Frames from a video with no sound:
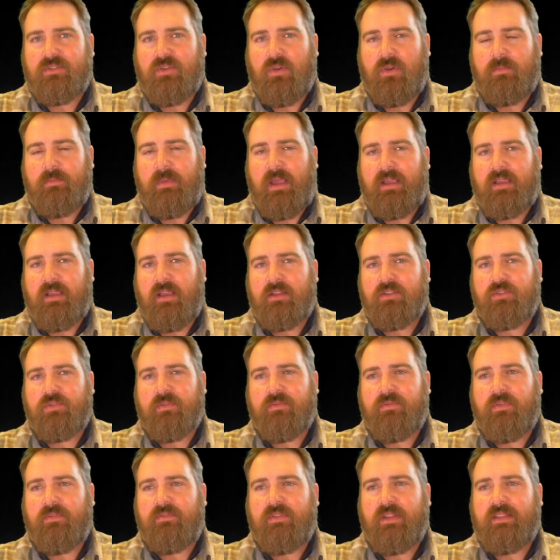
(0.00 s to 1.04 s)
going back
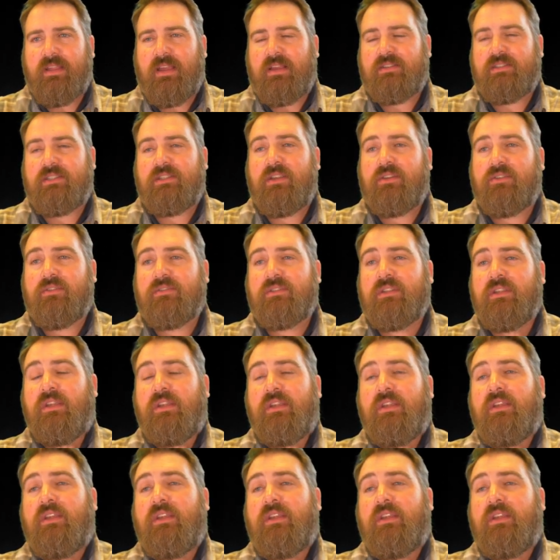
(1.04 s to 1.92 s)
150,000 years,